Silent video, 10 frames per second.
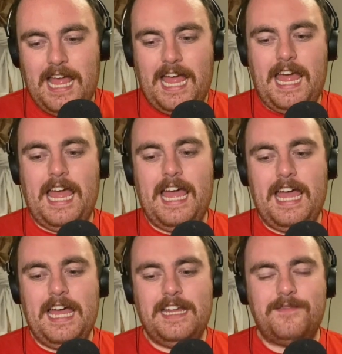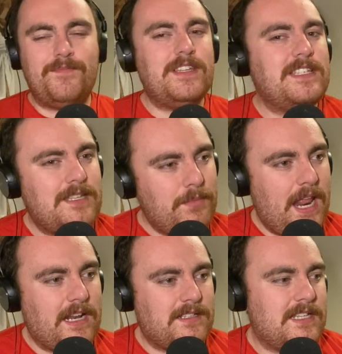And someone
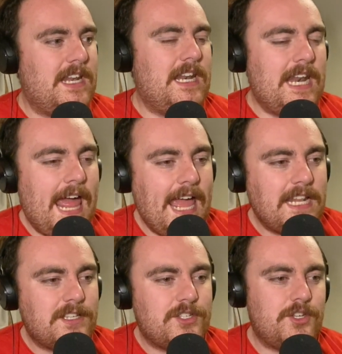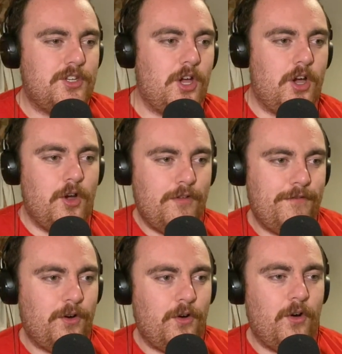else. Let's go
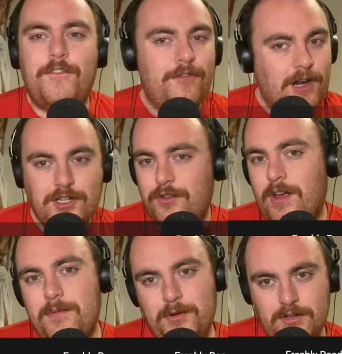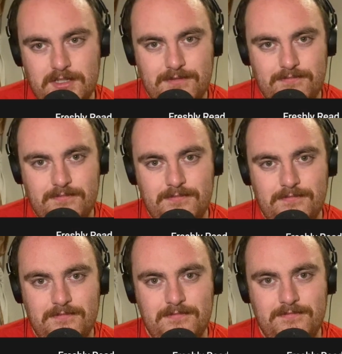for Freshly Read Books.
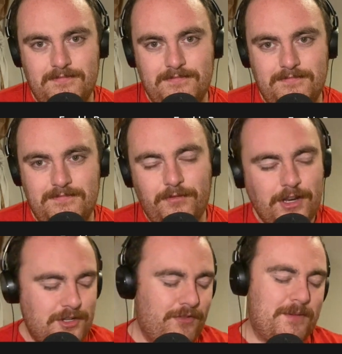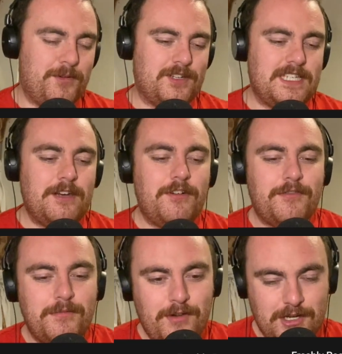Freshly Read Books. Sarah
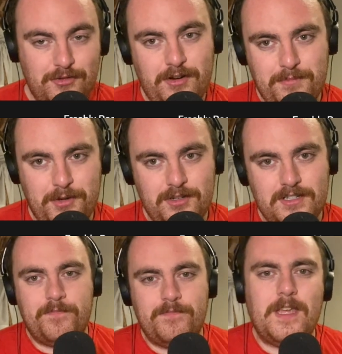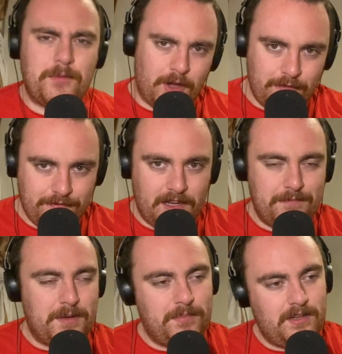from Freshly Read Books. There we go. 5
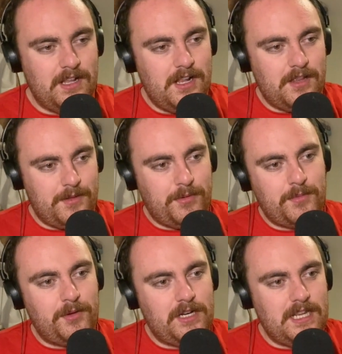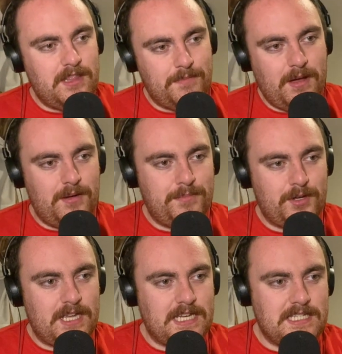people. The Book Bully. The Bar
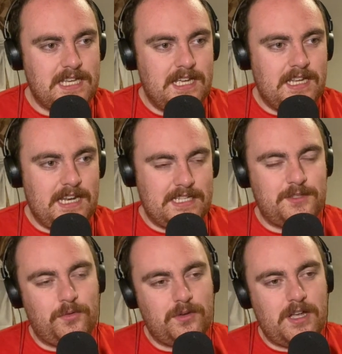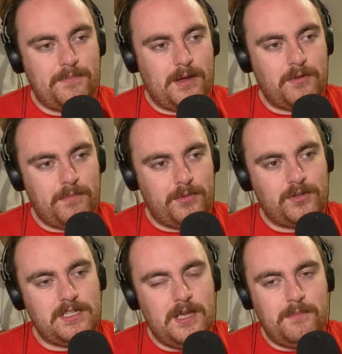Bookcase. Let's talk about
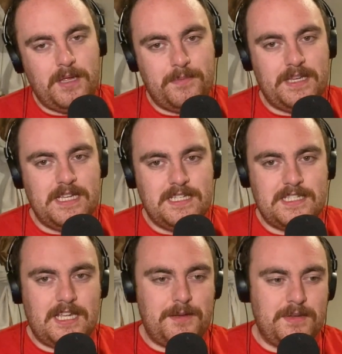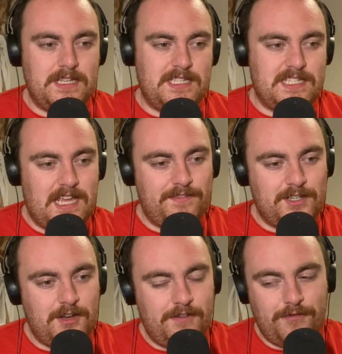books. Baby. Simon
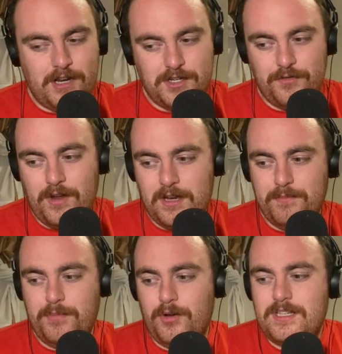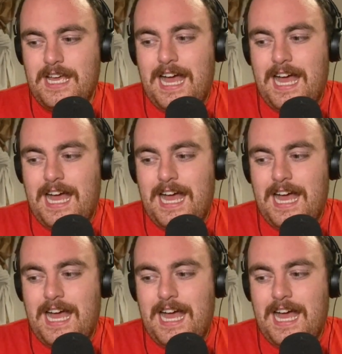Savage. Freshly Read Books.